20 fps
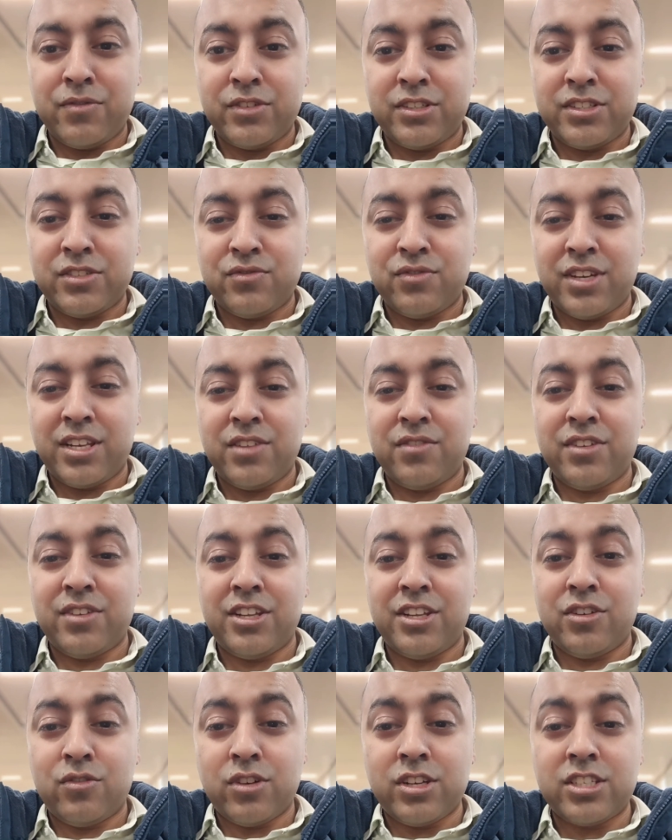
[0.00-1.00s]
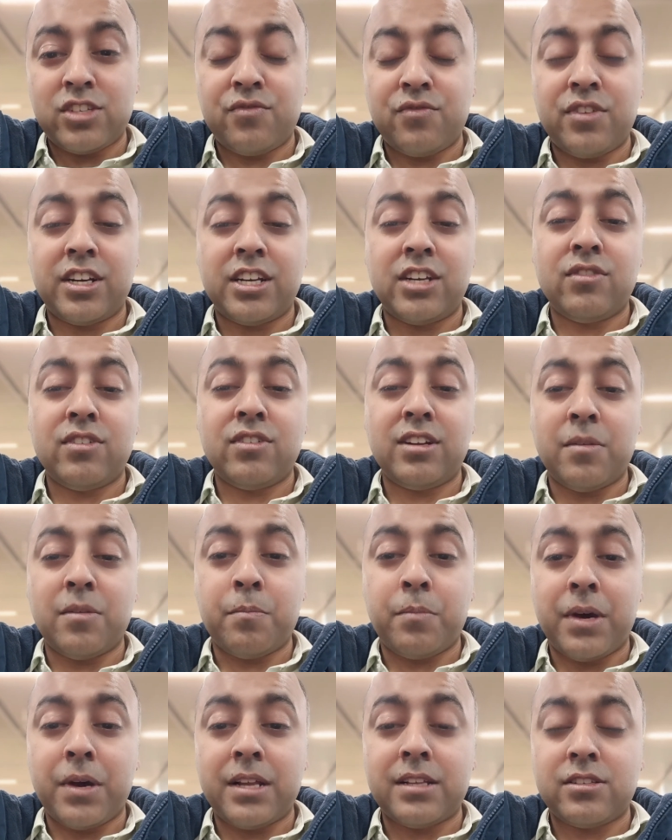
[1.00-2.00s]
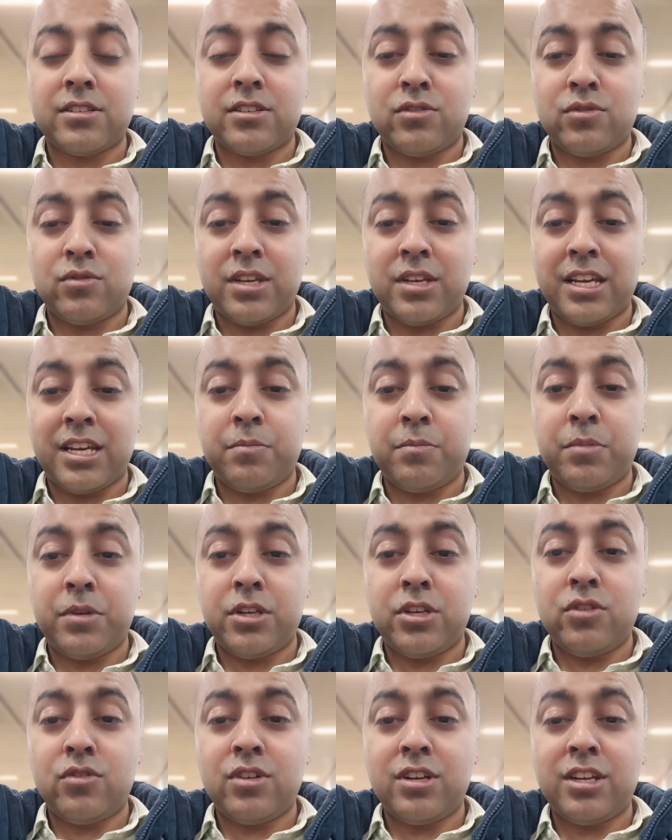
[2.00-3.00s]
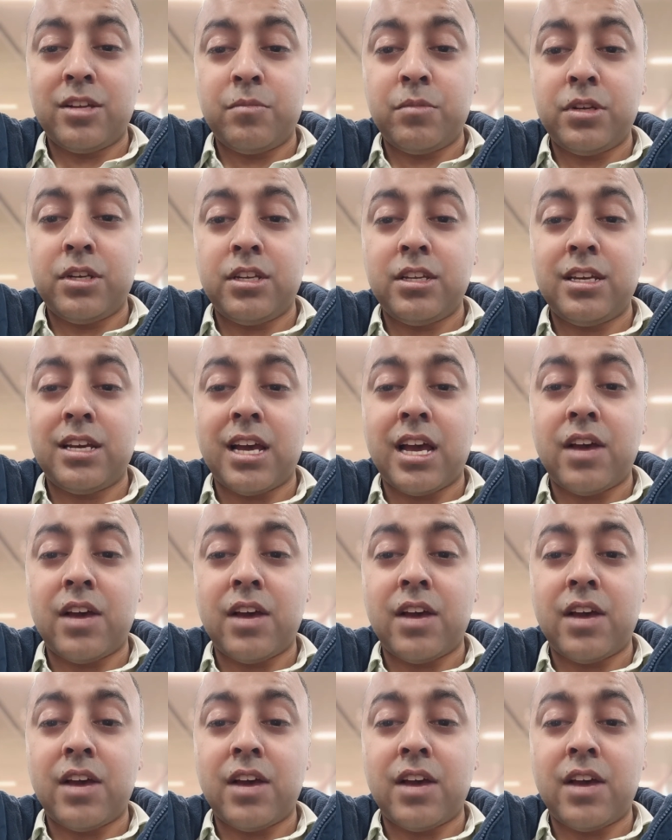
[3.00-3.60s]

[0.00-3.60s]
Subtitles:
which is very cost effective in comparison to the NPT or NIPT,